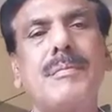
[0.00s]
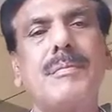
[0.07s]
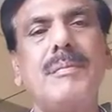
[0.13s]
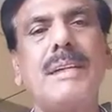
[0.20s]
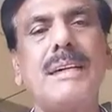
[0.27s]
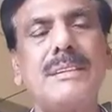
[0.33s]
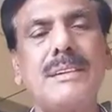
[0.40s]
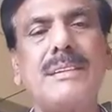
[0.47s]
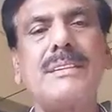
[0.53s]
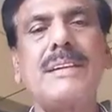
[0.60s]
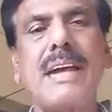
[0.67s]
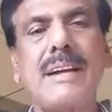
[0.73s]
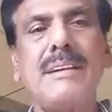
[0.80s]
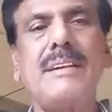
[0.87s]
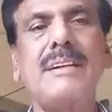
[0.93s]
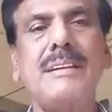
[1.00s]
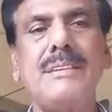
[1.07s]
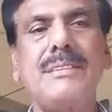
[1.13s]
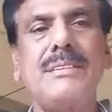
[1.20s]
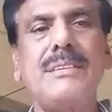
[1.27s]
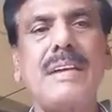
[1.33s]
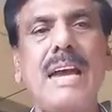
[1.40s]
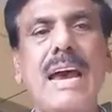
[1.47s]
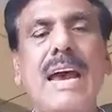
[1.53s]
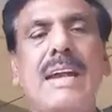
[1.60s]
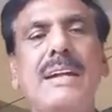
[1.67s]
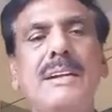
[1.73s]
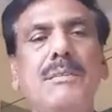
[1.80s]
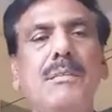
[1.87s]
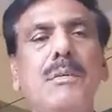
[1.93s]
That is the scattering. It is here, and
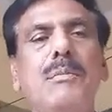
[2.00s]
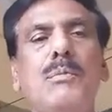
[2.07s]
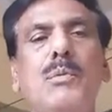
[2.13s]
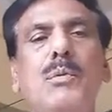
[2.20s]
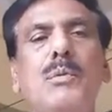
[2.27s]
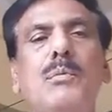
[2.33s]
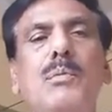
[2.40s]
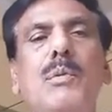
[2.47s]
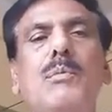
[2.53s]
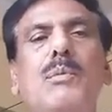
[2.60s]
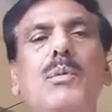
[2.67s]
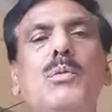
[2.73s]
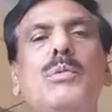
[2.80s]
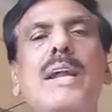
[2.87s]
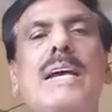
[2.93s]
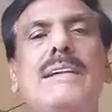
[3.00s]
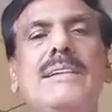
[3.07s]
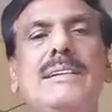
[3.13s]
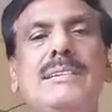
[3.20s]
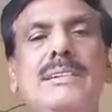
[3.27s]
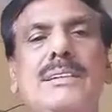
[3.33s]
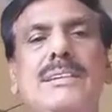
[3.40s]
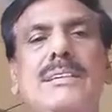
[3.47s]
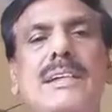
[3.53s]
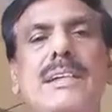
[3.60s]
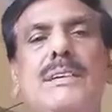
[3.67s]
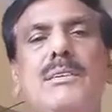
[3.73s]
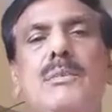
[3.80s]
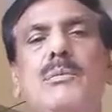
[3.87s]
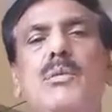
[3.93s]
it will move like this.
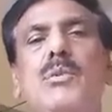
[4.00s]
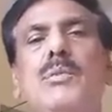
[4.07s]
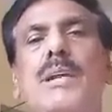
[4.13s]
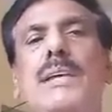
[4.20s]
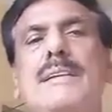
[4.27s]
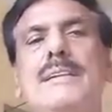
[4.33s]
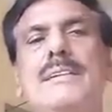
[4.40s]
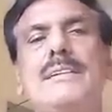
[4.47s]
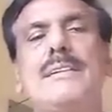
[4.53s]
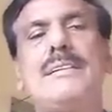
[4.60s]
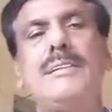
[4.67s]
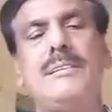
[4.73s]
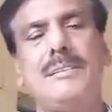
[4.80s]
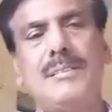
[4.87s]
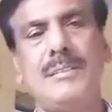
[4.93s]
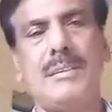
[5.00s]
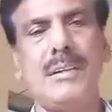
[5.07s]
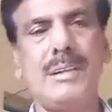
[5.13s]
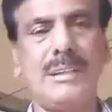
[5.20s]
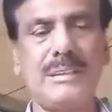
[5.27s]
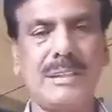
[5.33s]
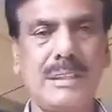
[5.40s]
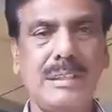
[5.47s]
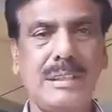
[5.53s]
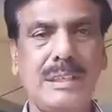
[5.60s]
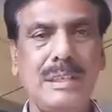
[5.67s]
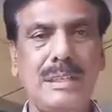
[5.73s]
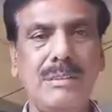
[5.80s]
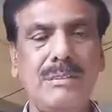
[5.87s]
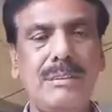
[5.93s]
It will move like this. It is
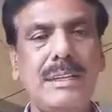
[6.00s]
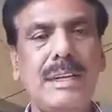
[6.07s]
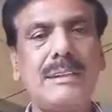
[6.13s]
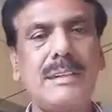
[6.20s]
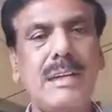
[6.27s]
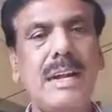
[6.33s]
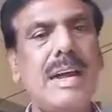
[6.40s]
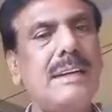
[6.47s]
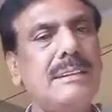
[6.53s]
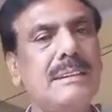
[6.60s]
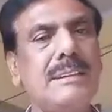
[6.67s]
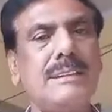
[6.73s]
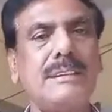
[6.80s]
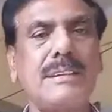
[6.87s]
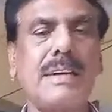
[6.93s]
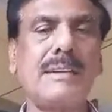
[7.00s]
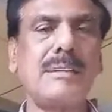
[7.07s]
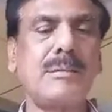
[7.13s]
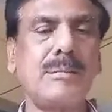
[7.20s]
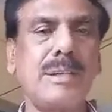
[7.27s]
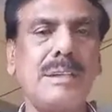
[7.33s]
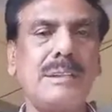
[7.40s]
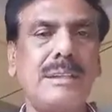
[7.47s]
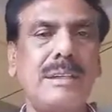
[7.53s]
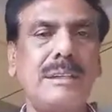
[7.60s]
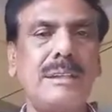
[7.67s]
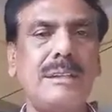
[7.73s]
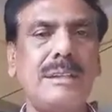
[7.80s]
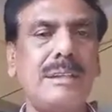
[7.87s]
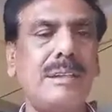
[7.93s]
that light is scattered by
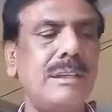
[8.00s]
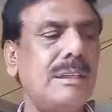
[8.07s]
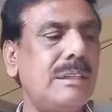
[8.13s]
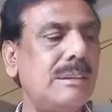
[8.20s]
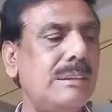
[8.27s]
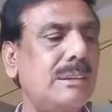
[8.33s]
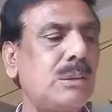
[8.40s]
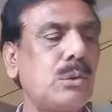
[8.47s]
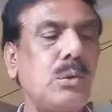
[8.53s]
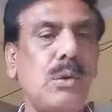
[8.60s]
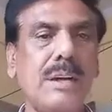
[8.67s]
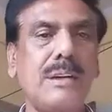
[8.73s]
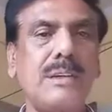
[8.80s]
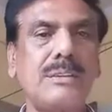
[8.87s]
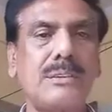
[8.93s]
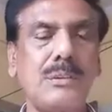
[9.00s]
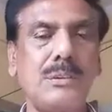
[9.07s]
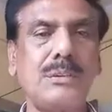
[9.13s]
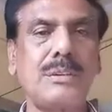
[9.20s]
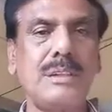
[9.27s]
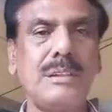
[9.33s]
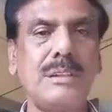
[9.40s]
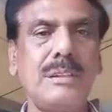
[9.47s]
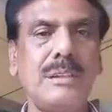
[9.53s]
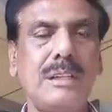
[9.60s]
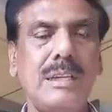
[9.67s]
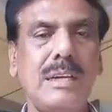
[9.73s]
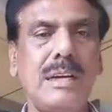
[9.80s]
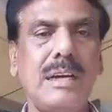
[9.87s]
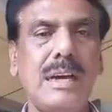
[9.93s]
this colloidal solution
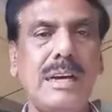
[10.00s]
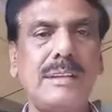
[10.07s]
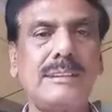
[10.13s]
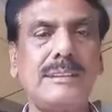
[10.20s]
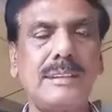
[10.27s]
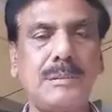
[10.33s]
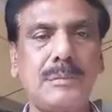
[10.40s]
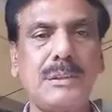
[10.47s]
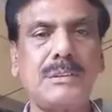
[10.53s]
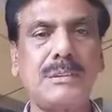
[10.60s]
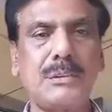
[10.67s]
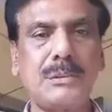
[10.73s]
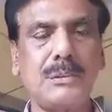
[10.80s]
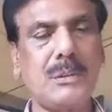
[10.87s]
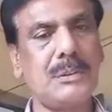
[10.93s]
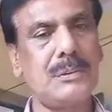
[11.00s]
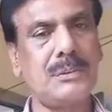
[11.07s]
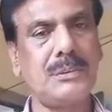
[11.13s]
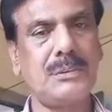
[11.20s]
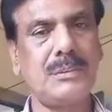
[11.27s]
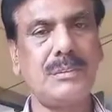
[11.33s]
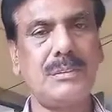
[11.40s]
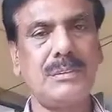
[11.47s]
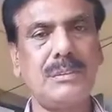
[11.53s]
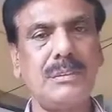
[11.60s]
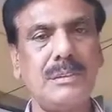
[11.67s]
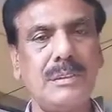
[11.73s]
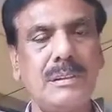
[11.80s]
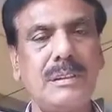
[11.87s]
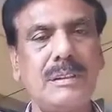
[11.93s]
and suspensions also.
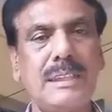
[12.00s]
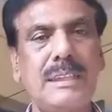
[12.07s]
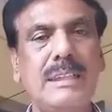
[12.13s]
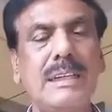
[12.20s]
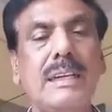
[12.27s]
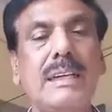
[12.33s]
They